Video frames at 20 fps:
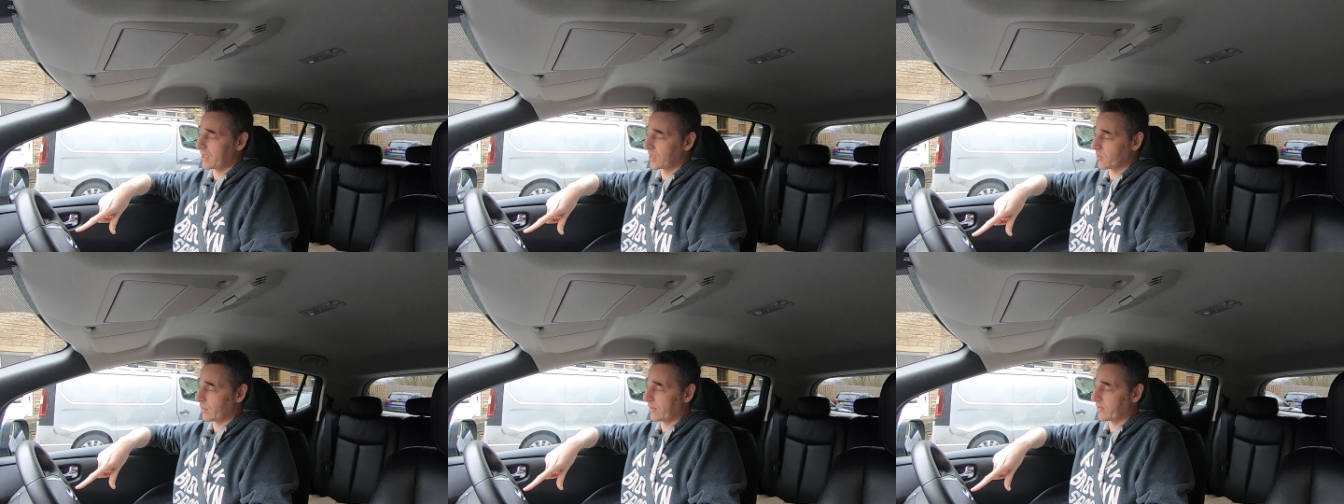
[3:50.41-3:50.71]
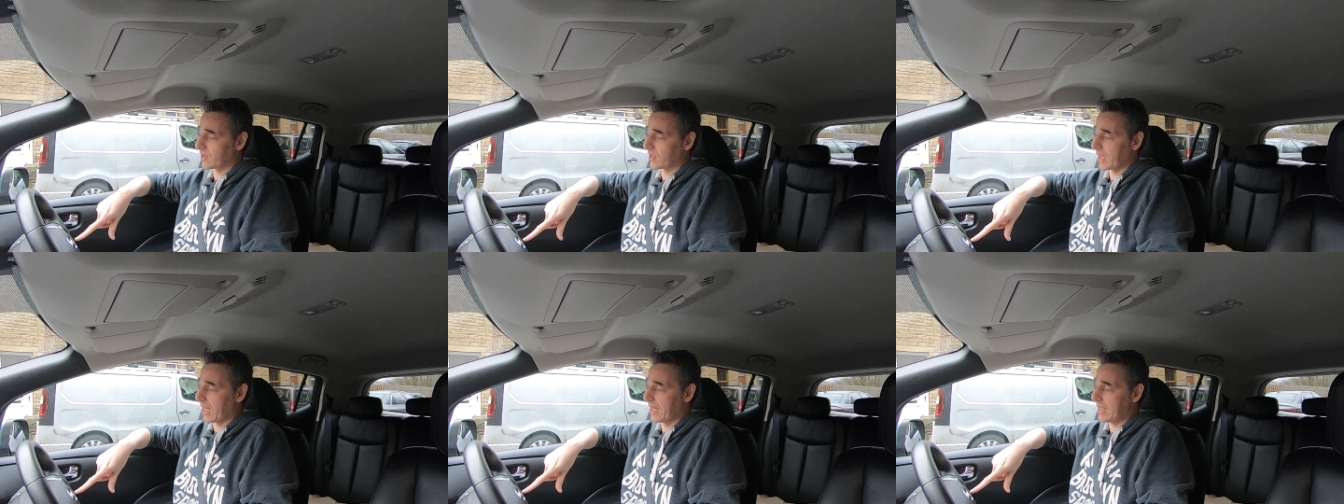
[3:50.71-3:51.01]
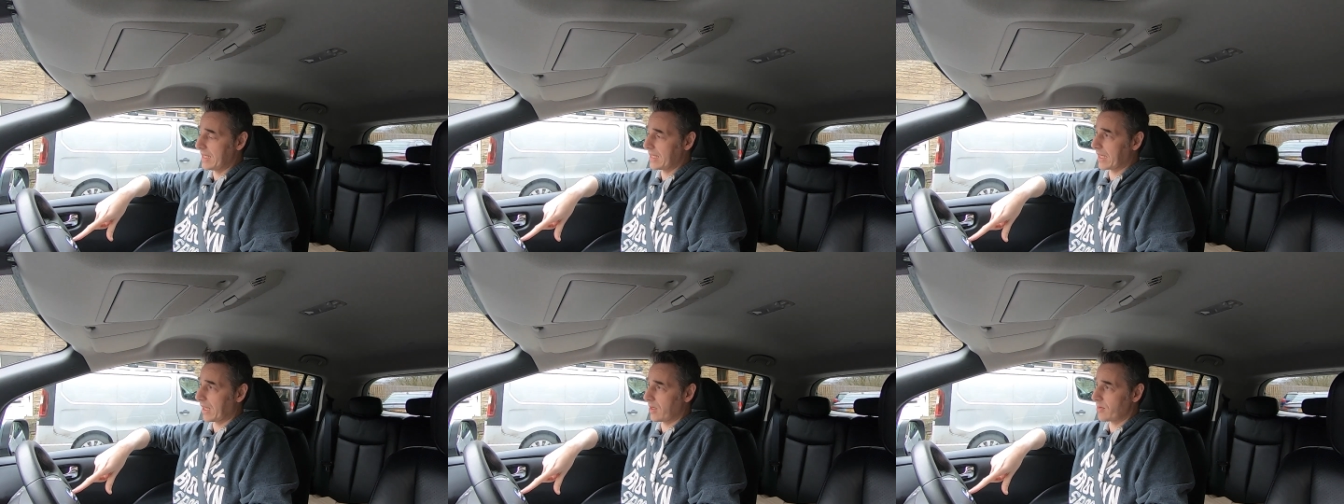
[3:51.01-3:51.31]
is we've
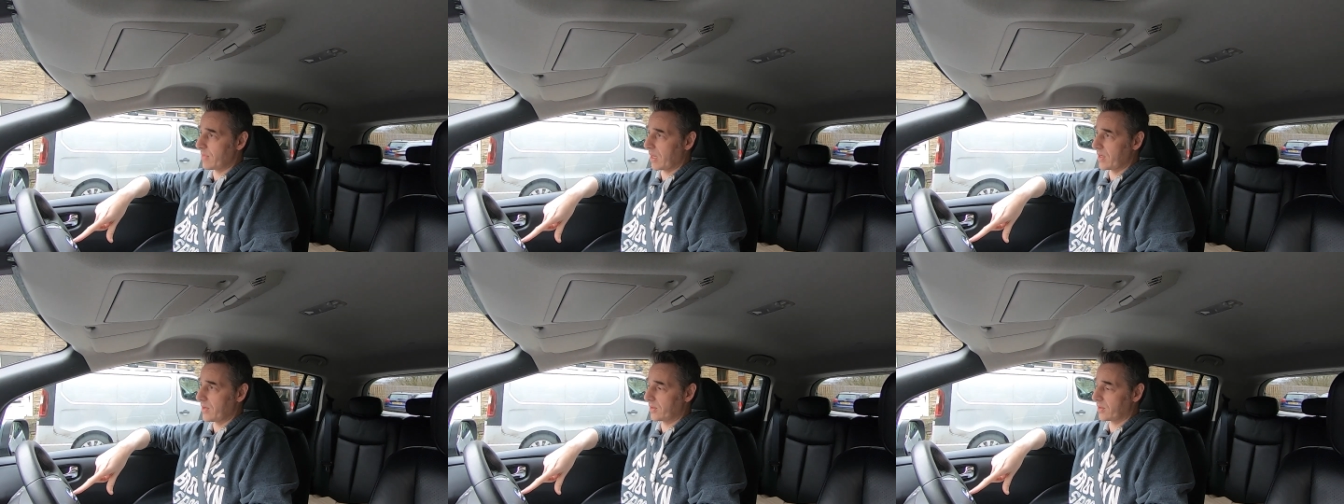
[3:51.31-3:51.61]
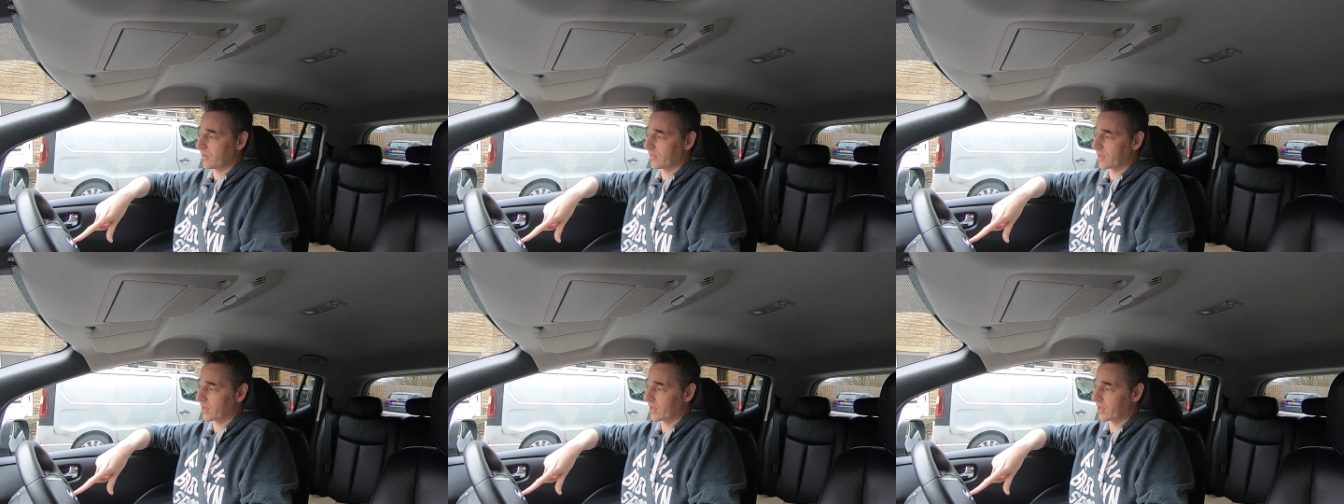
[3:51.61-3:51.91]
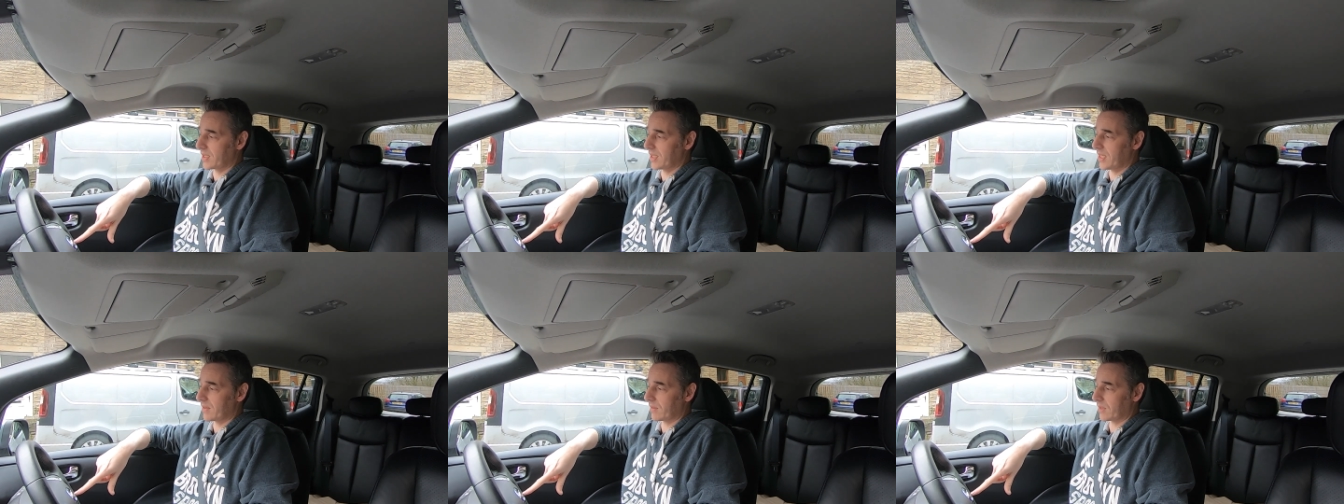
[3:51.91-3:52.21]
set eco mode on the
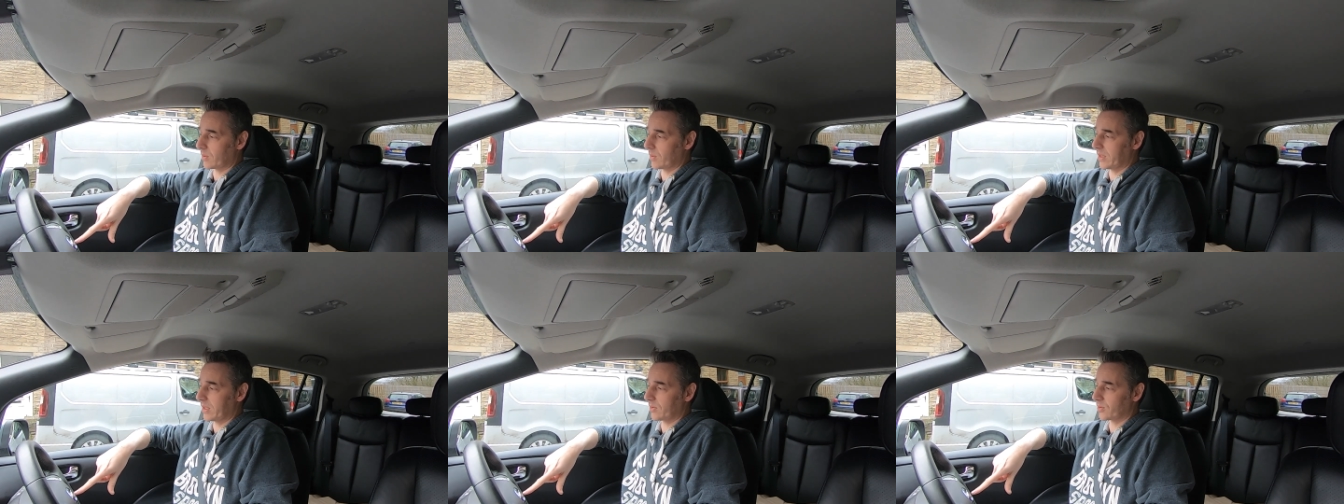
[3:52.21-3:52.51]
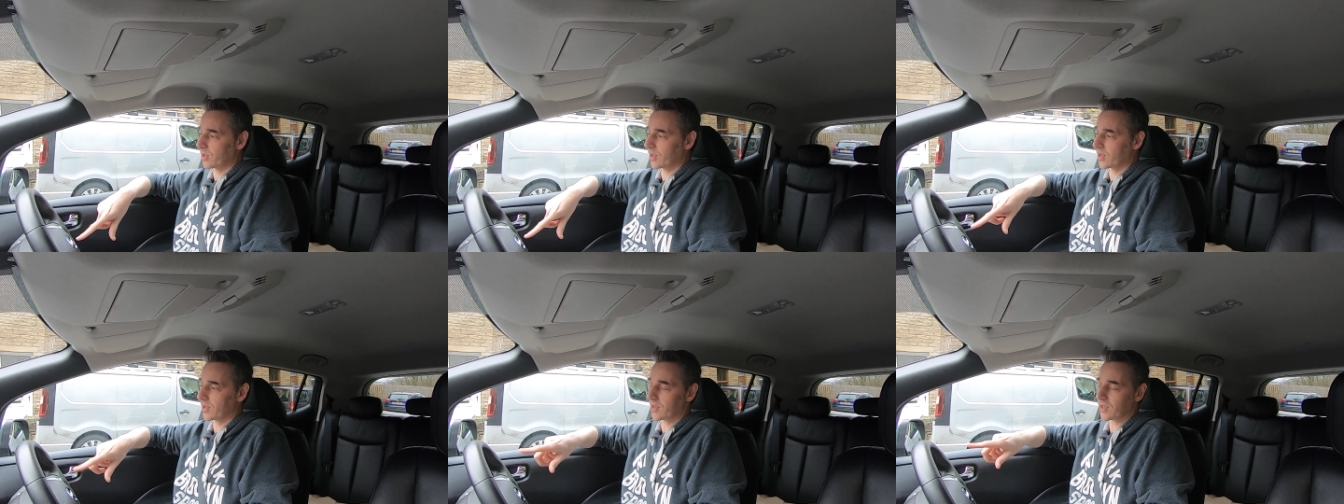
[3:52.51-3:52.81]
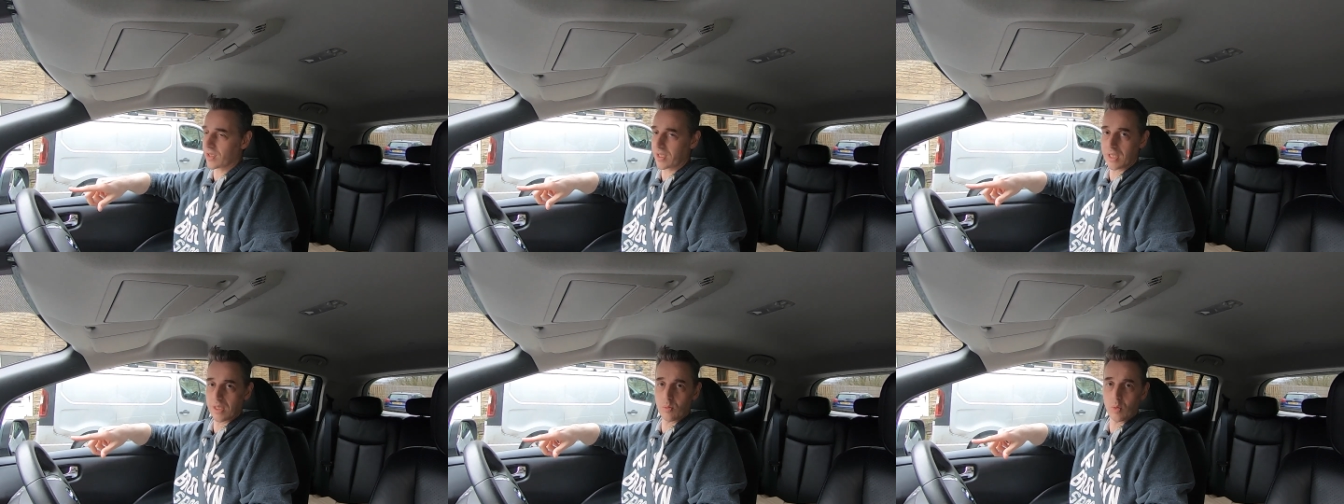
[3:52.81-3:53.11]
steering wheel just
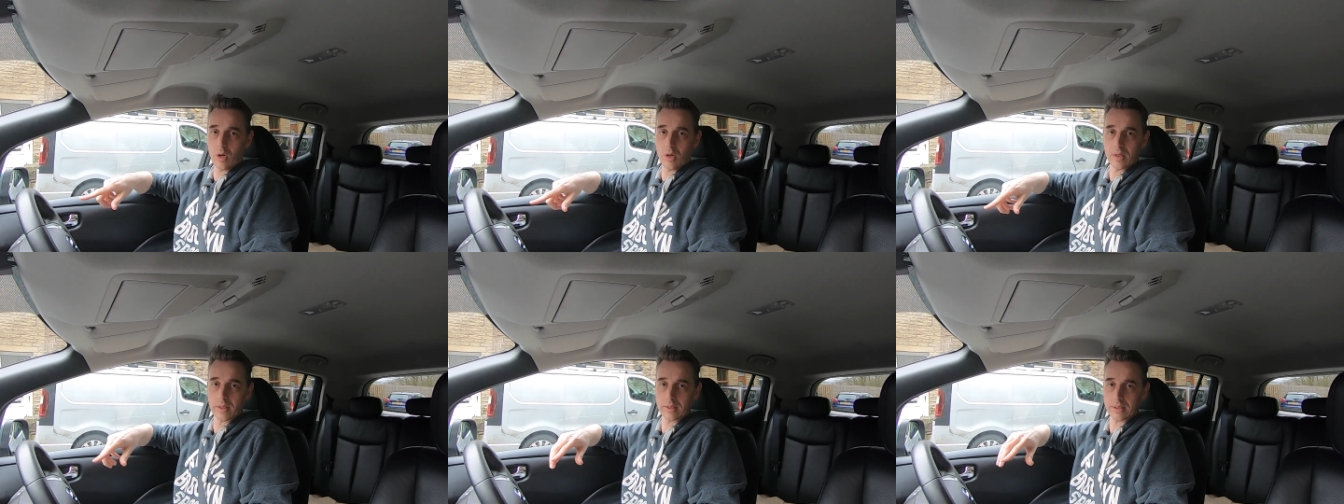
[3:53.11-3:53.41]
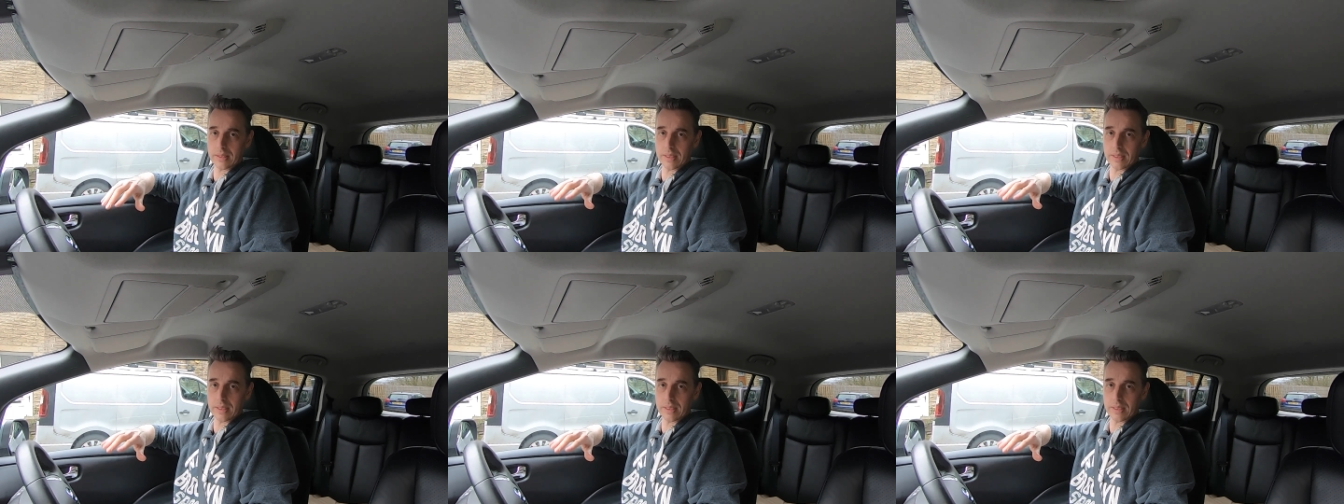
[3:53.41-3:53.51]
to see what